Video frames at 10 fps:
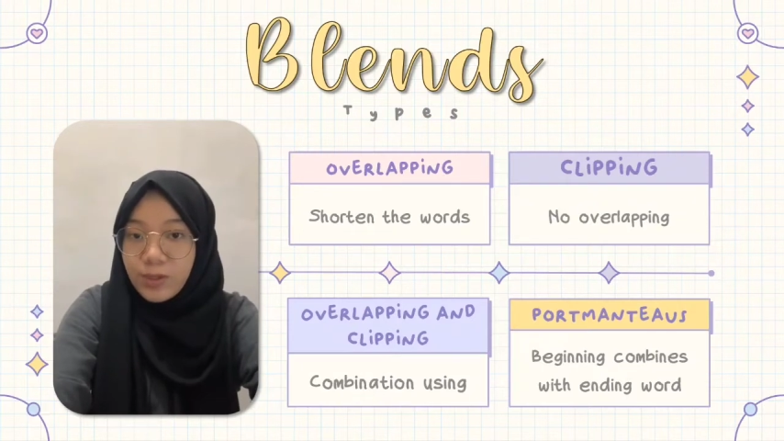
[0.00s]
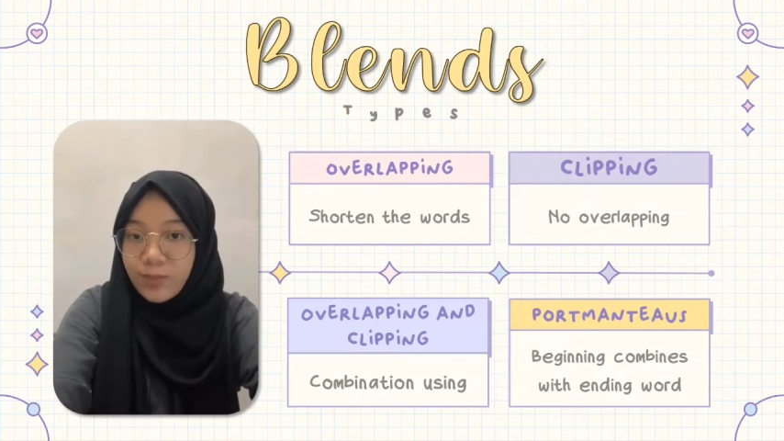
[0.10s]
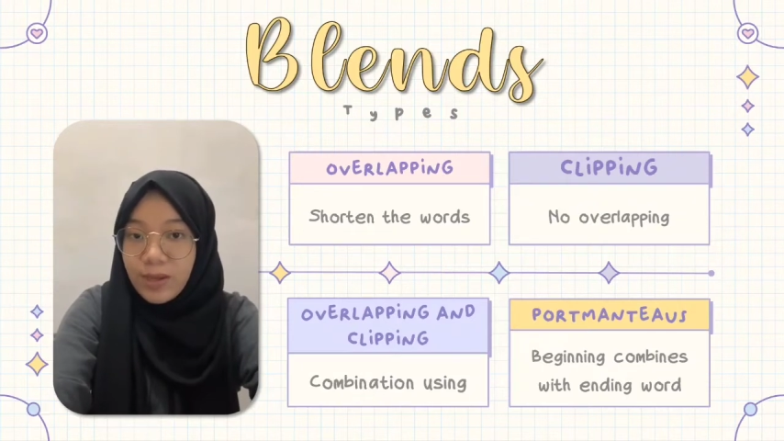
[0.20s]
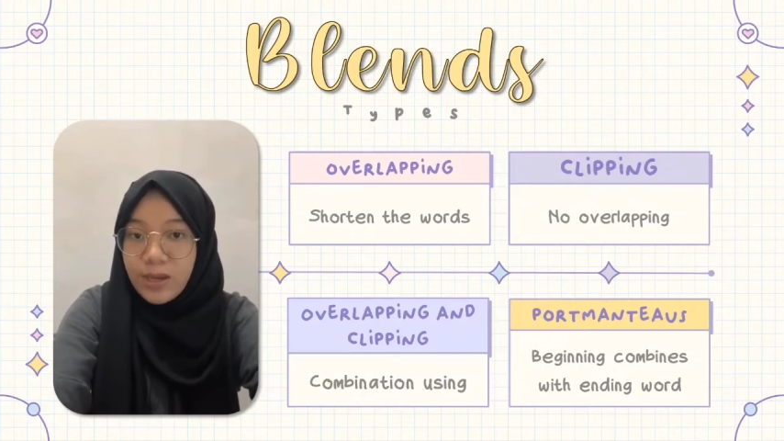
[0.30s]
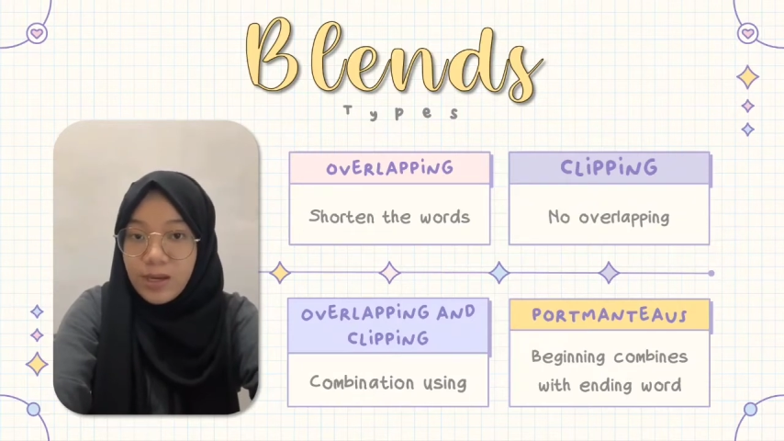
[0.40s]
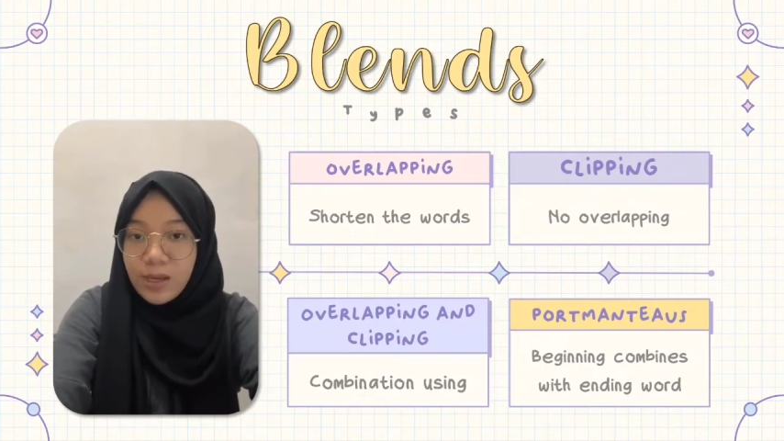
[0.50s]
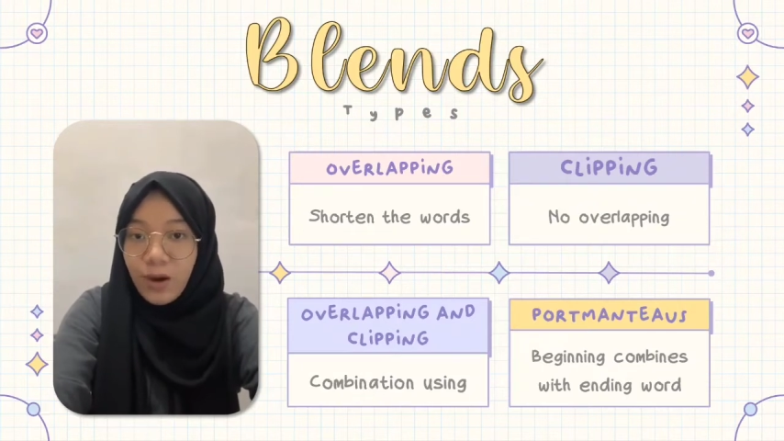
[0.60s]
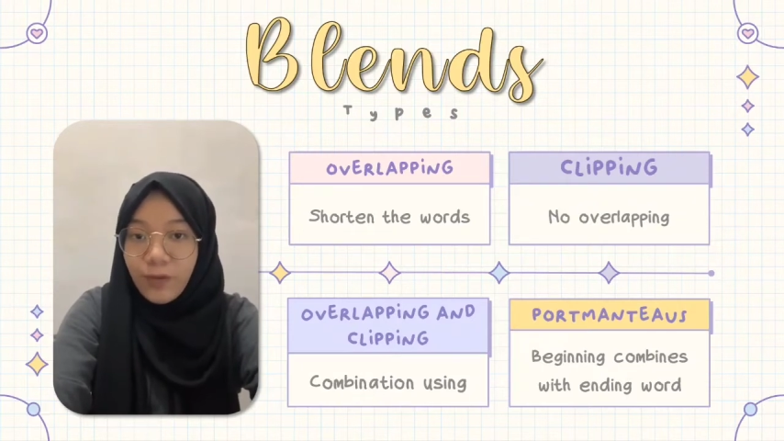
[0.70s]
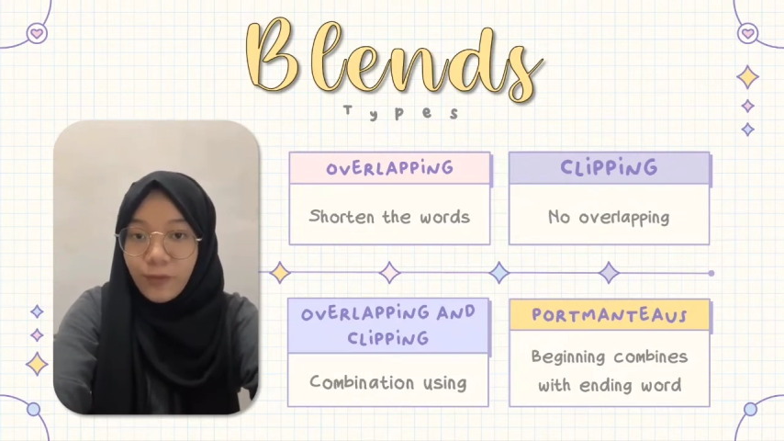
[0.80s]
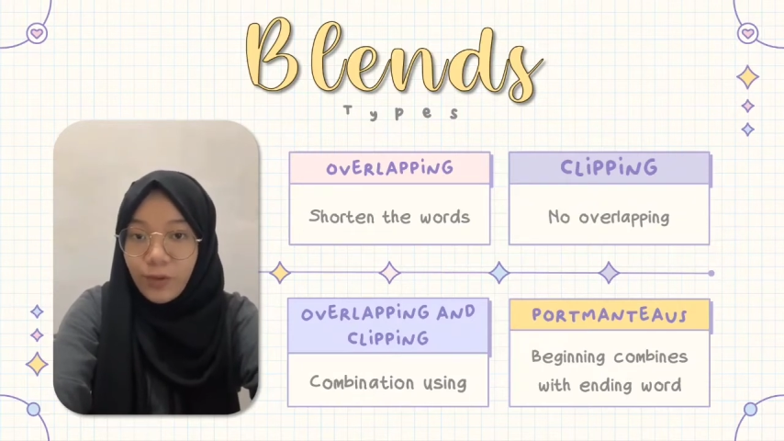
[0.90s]
the beginning
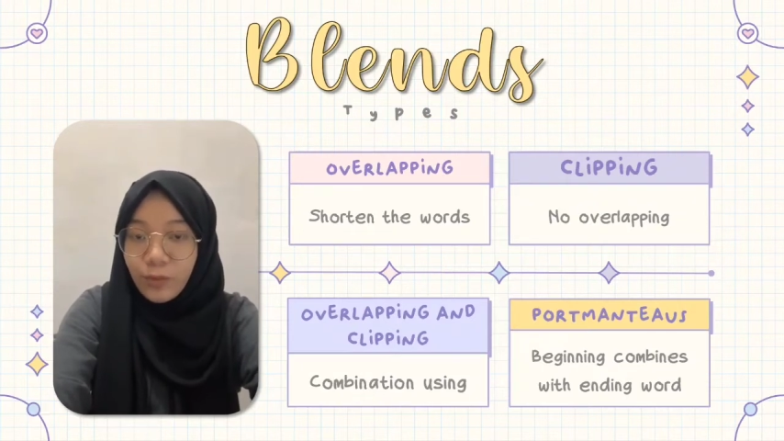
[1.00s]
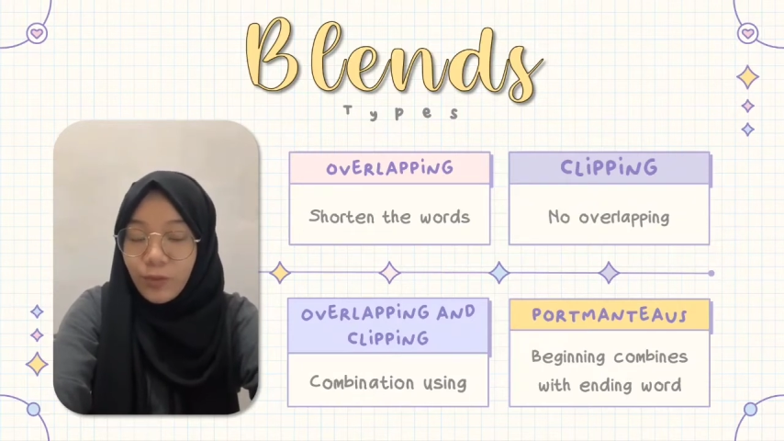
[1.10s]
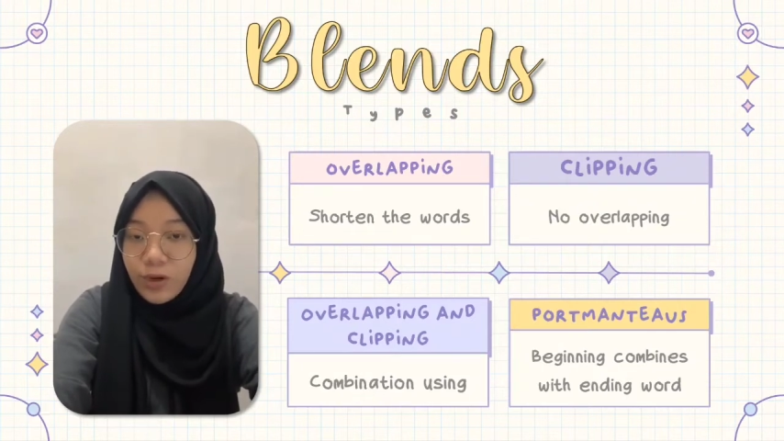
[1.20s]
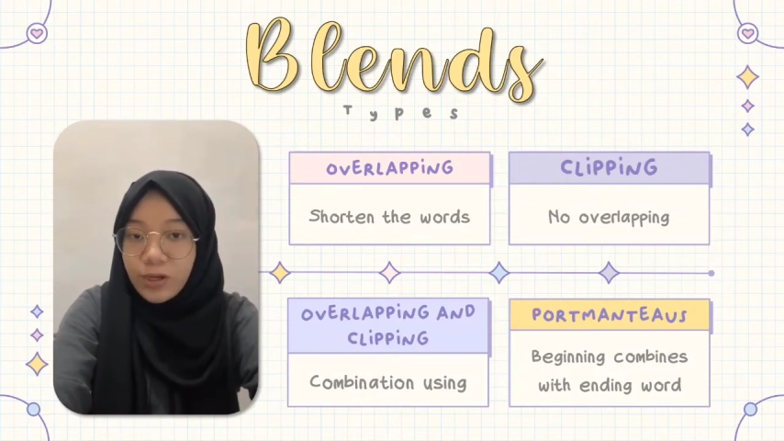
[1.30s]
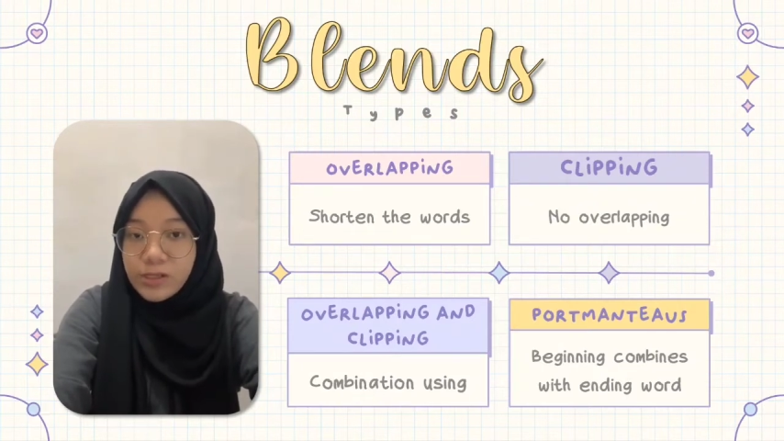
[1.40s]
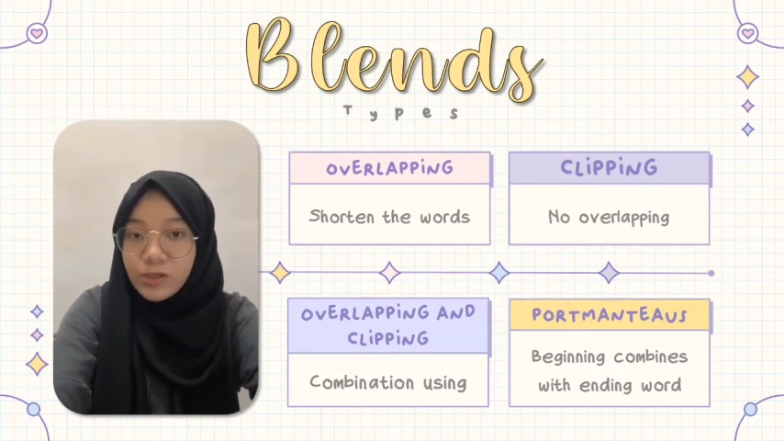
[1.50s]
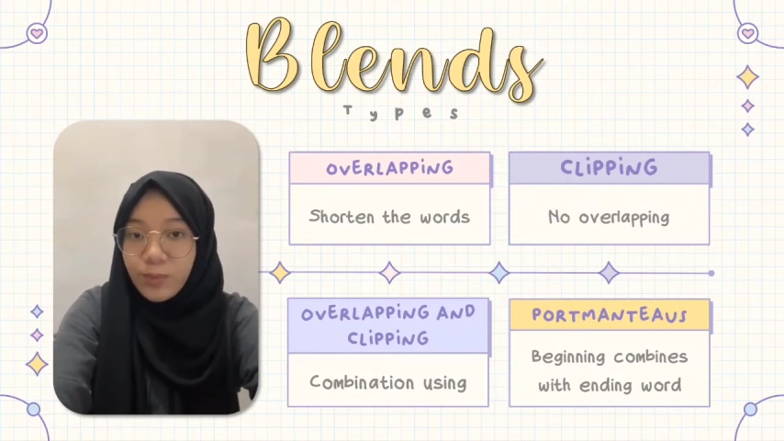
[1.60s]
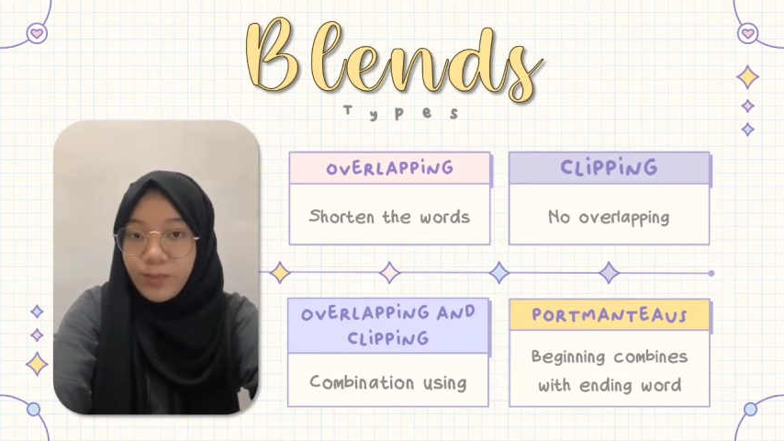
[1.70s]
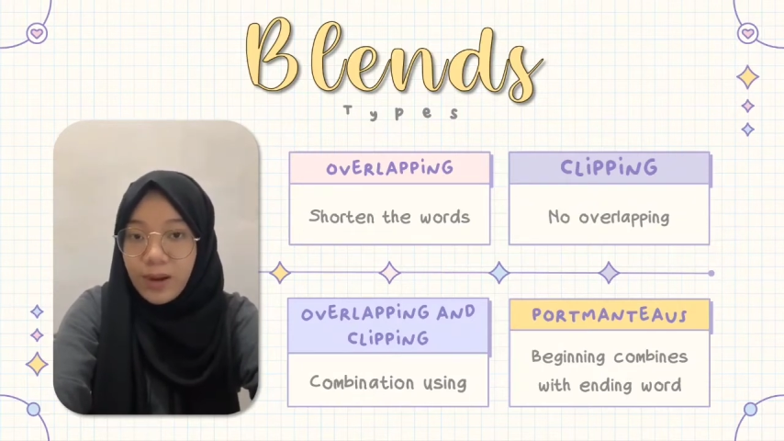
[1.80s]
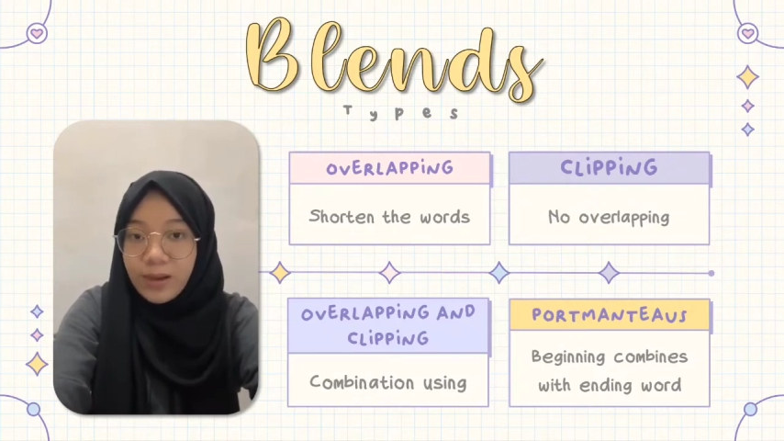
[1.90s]
of one word is
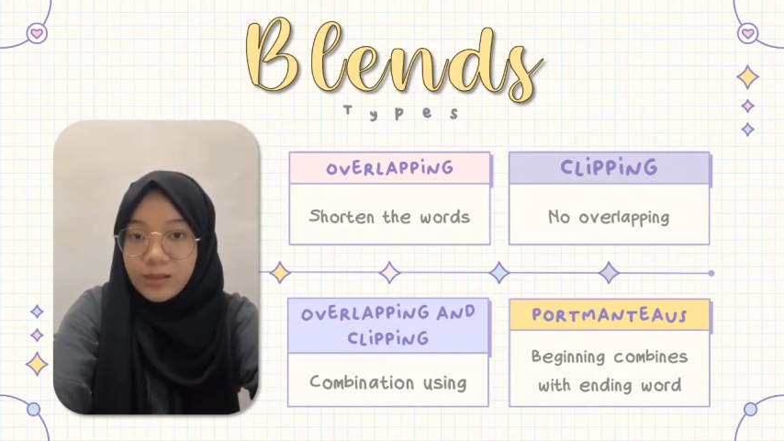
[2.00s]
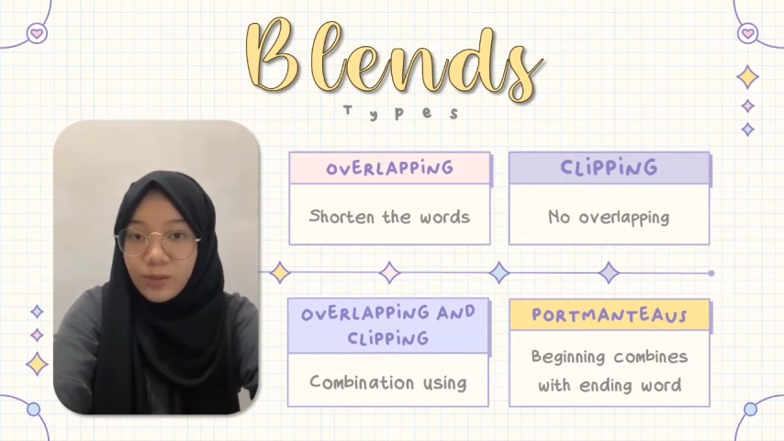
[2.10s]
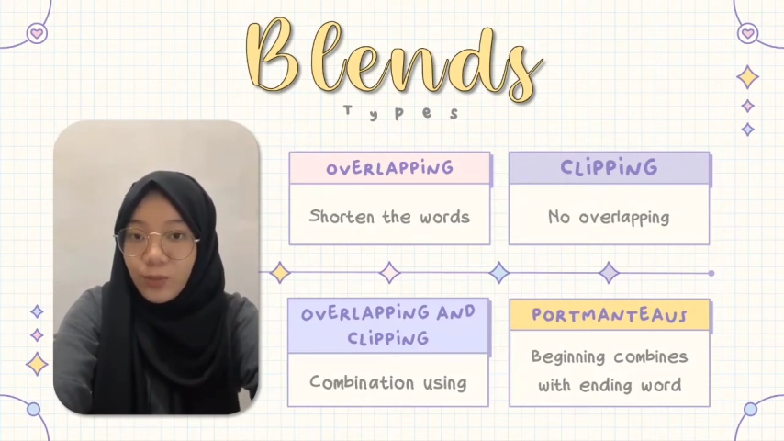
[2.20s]
combined